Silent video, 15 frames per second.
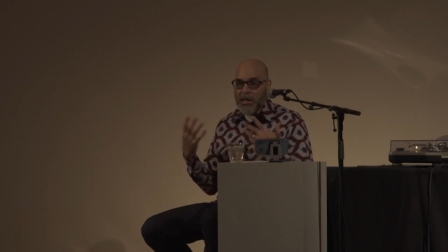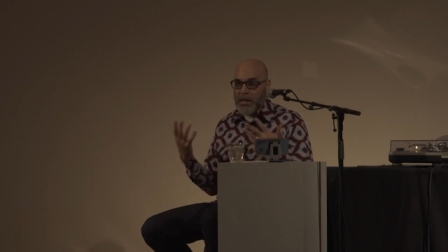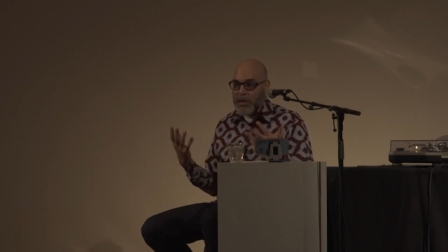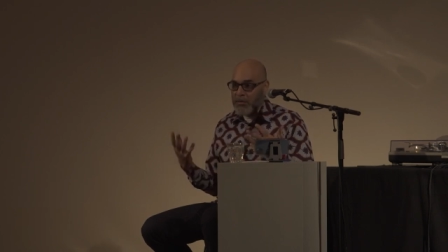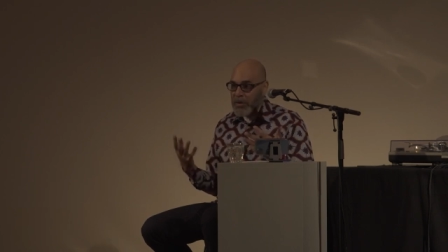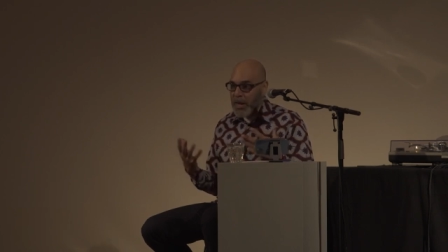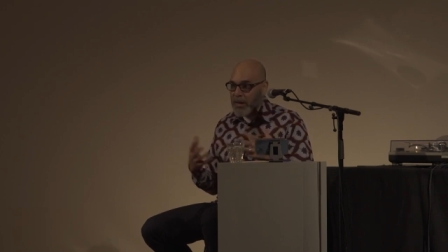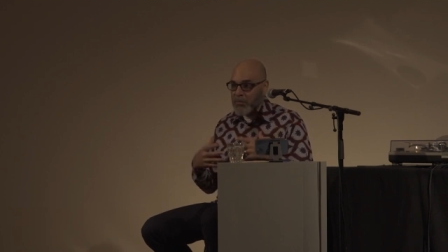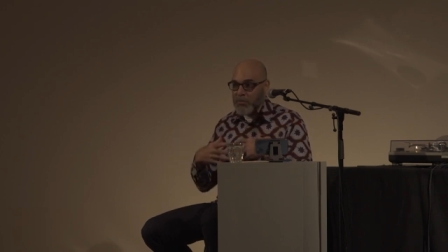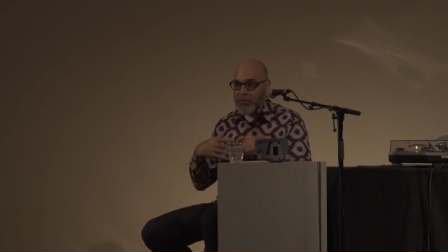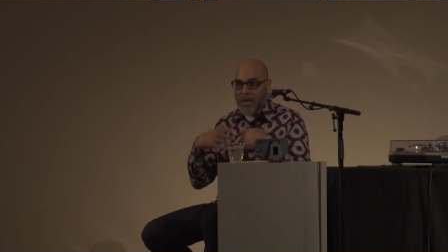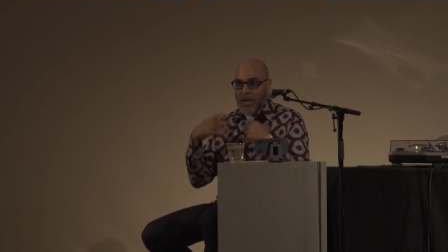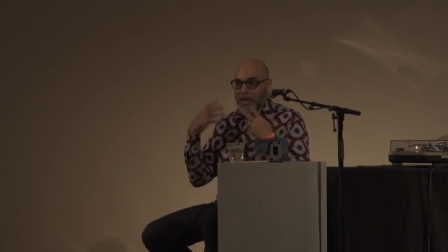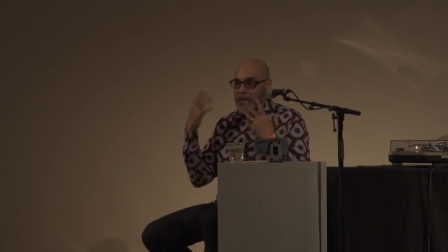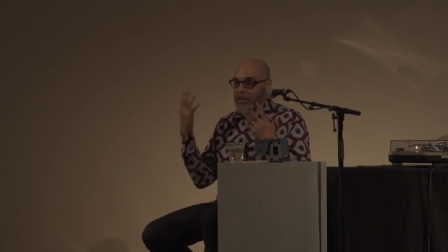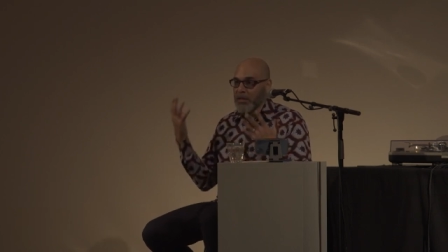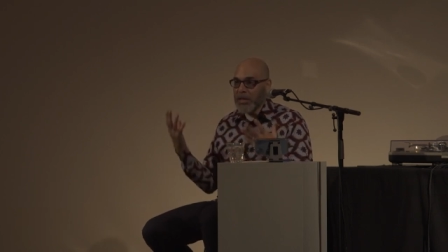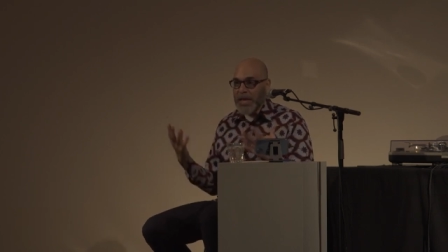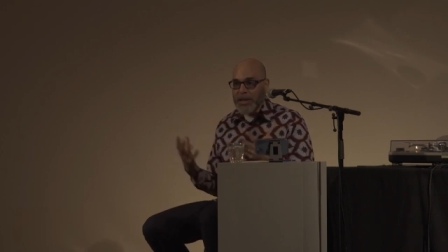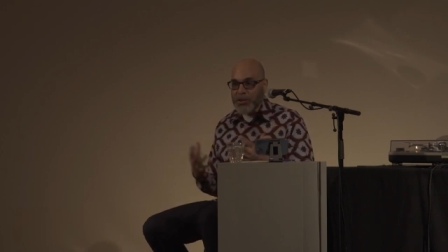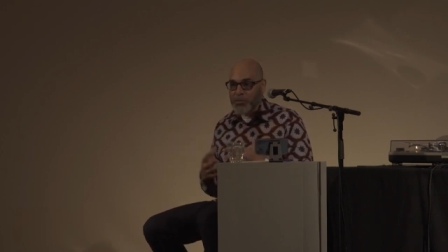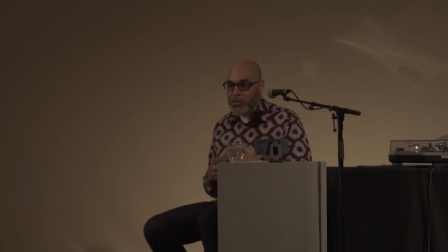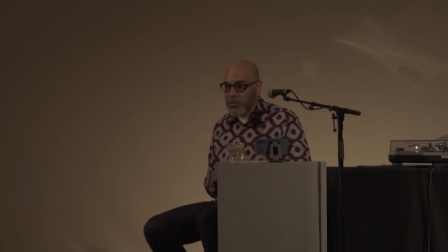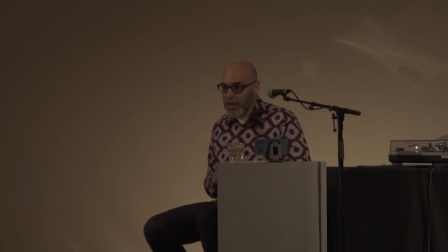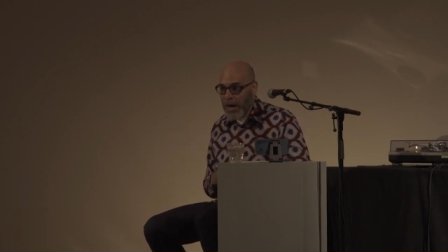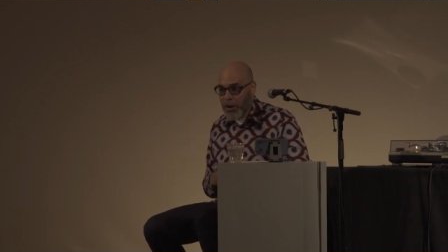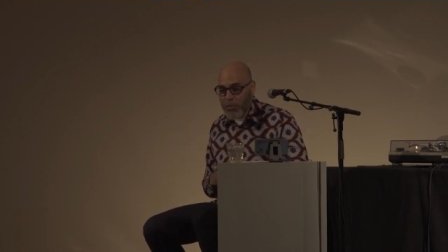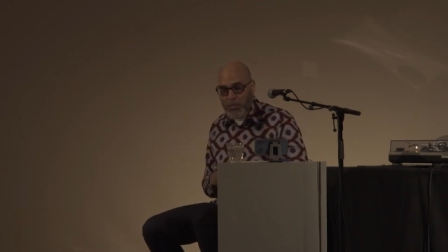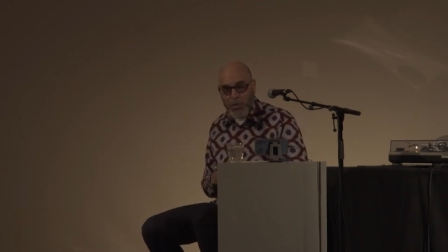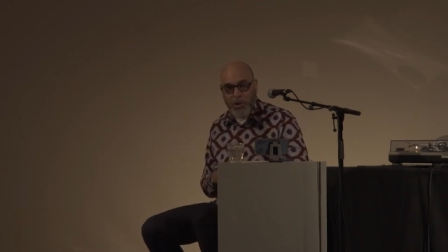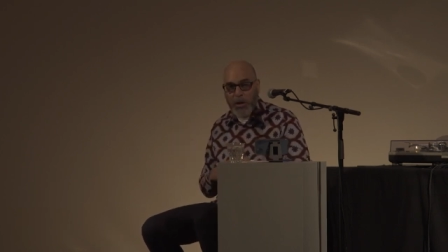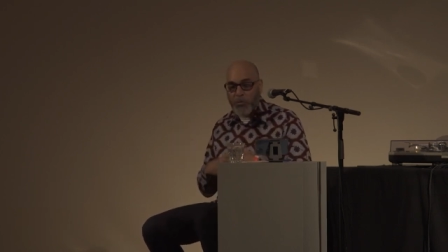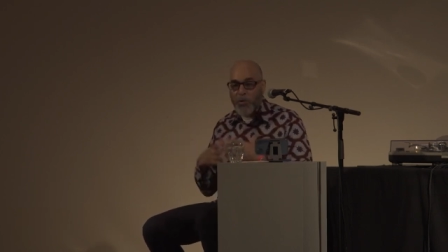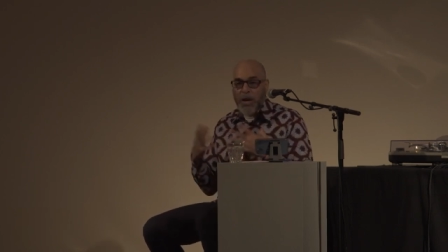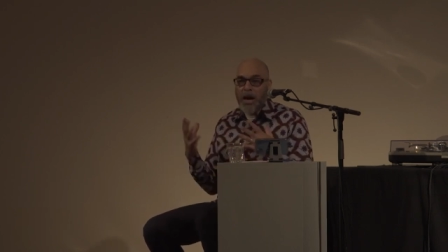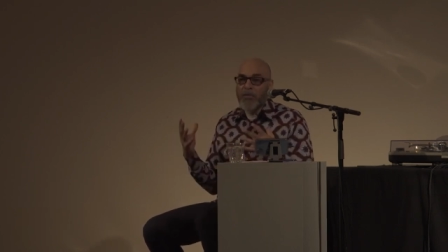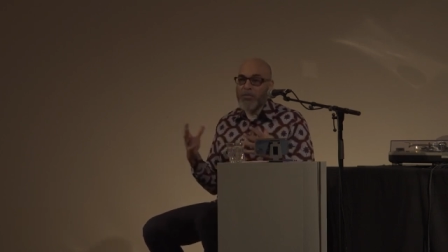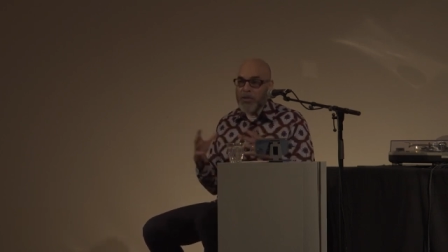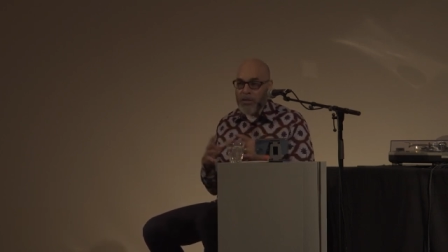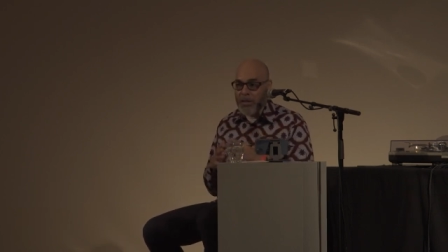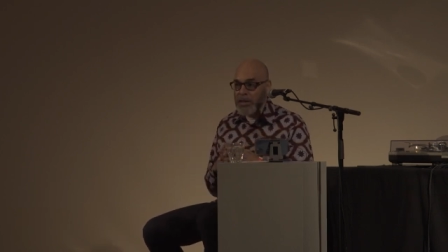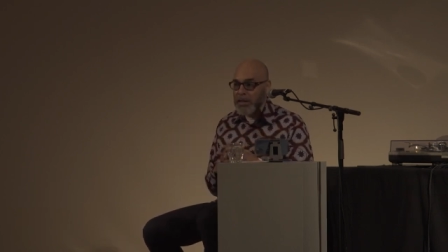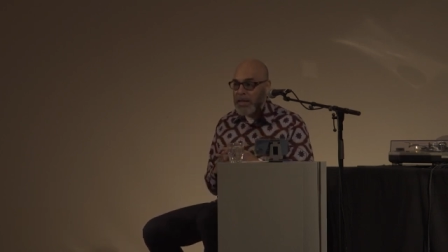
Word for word: and, and intellectual output, whatever,